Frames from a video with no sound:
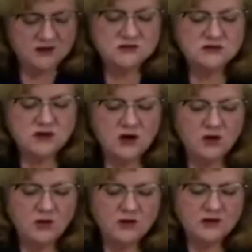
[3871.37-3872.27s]

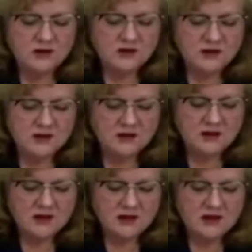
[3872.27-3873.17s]
So
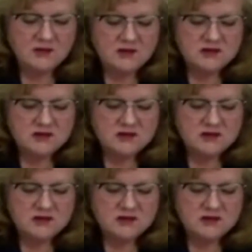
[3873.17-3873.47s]
let me